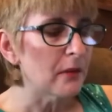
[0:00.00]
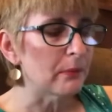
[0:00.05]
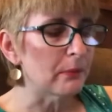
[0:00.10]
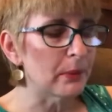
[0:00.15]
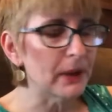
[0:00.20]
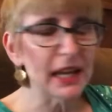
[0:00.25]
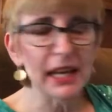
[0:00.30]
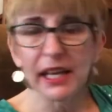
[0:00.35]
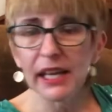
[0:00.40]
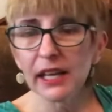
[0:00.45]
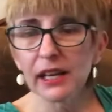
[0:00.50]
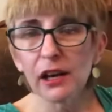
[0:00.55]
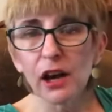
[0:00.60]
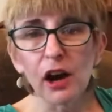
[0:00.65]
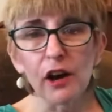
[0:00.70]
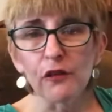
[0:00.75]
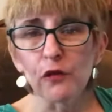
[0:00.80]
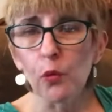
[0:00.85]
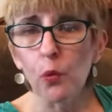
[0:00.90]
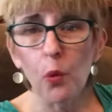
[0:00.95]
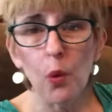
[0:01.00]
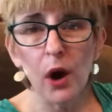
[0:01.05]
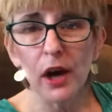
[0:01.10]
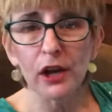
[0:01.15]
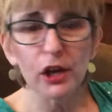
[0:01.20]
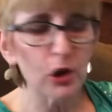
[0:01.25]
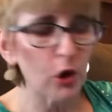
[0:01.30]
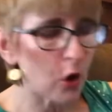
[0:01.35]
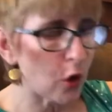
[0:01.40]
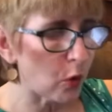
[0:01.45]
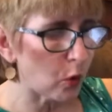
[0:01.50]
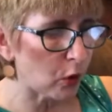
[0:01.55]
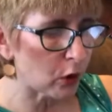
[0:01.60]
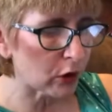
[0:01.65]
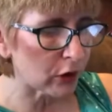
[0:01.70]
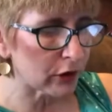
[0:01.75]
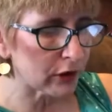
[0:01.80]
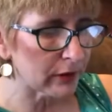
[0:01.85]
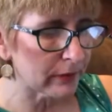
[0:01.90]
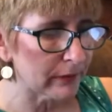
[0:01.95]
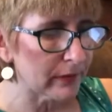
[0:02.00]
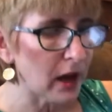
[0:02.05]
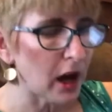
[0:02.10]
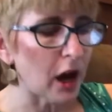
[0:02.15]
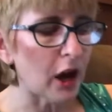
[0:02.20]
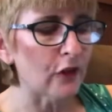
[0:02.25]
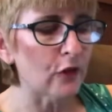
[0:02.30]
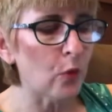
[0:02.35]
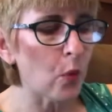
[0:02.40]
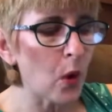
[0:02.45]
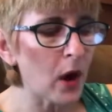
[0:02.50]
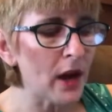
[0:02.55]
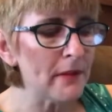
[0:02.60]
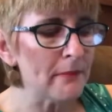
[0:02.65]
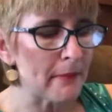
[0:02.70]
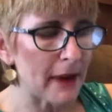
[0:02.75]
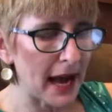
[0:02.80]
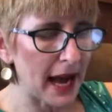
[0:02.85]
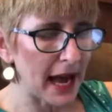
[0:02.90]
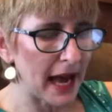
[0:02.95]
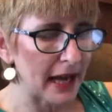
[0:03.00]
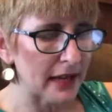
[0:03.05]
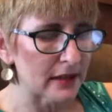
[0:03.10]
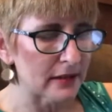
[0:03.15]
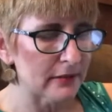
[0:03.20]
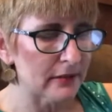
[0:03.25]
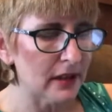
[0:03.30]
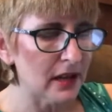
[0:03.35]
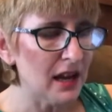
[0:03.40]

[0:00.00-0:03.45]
being of one accord, of one mind.